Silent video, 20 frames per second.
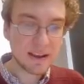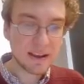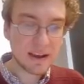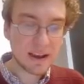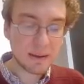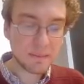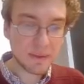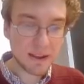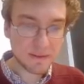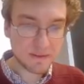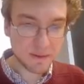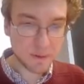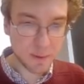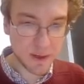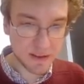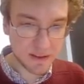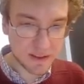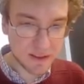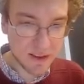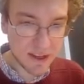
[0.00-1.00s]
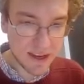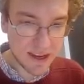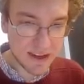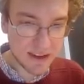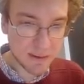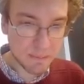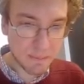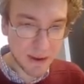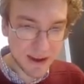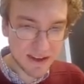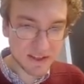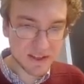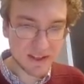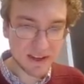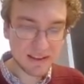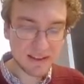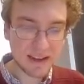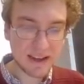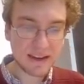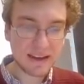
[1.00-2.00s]
I'm left with e to the minus
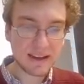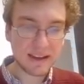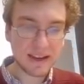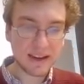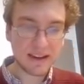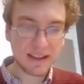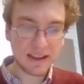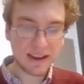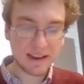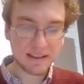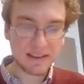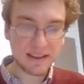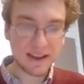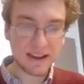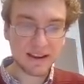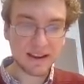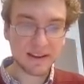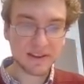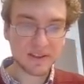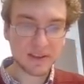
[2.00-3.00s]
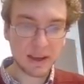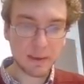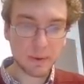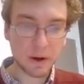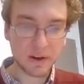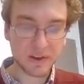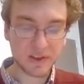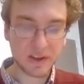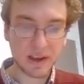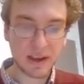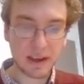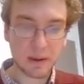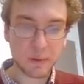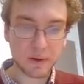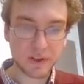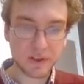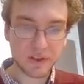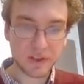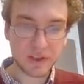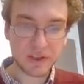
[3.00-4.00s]
I theta, e to the I theta, psi bar psi,
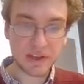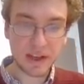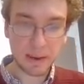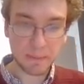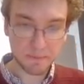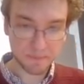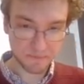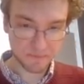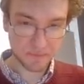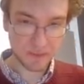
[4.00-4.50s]
which is the same.